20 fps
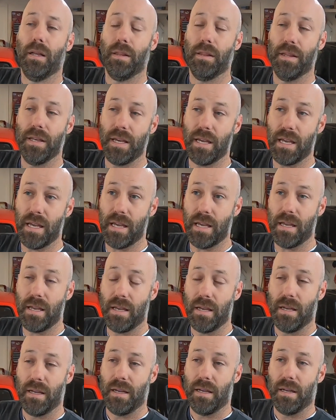
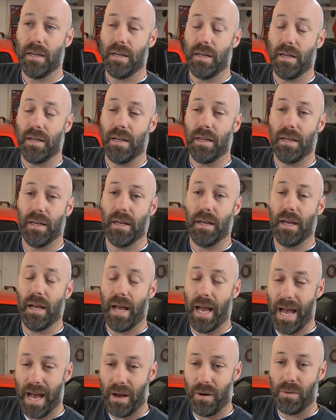the
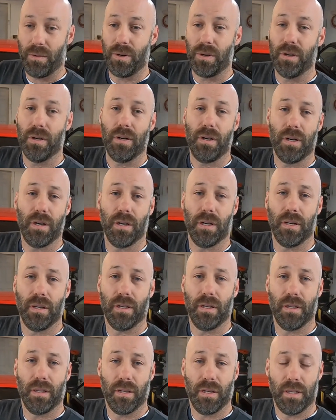outer
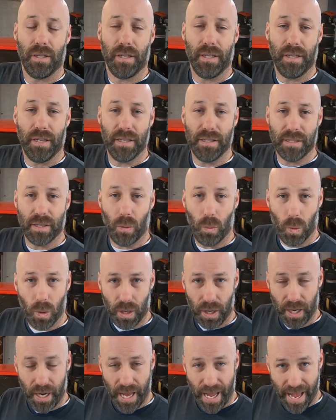is a
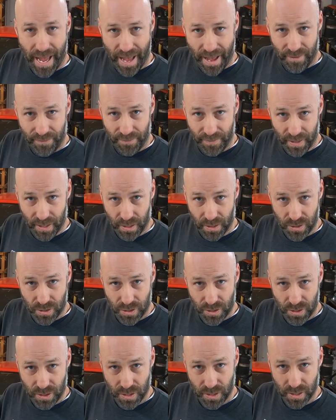1.5
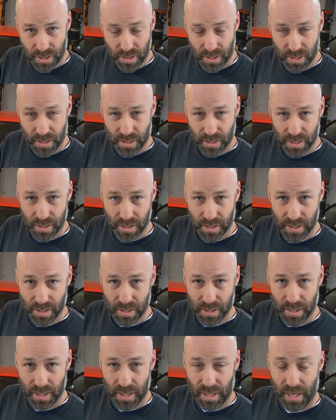inch
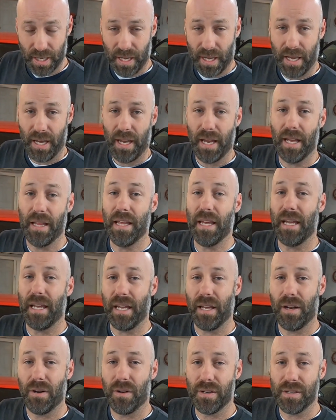and the
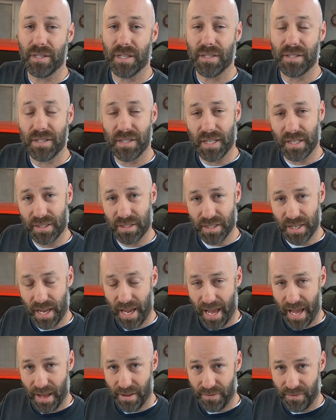inner is a
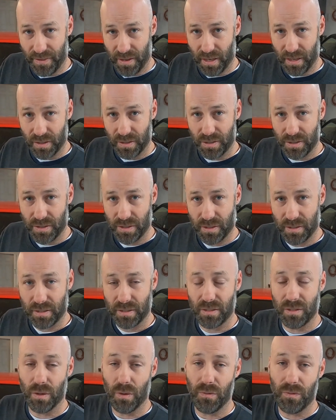6.5 inch.
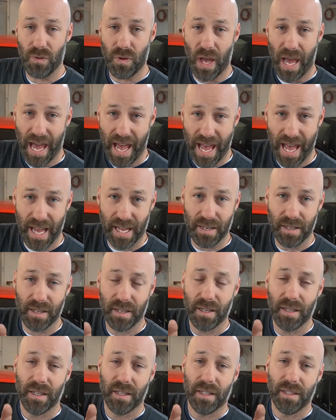So if you add
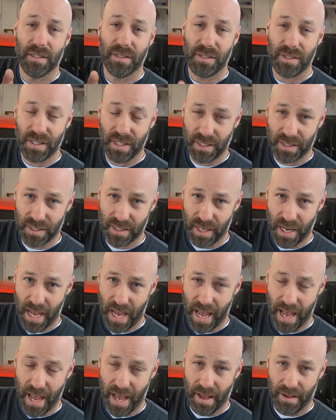
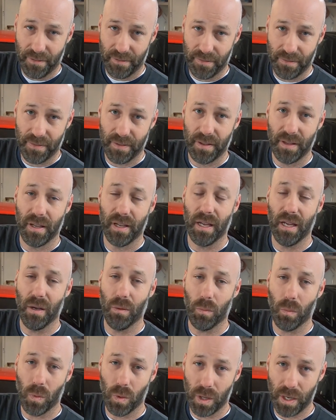6.5
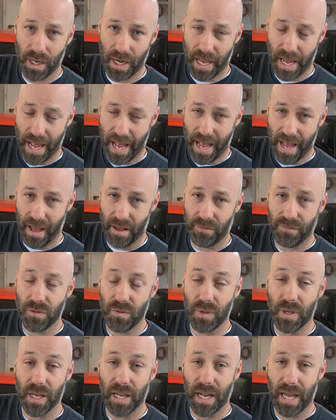and 1.5, you
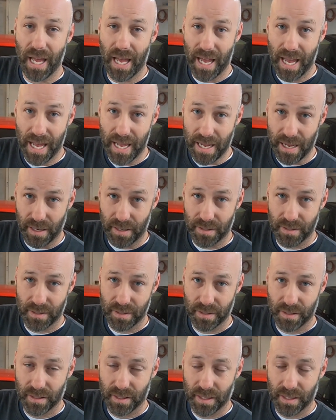get 8.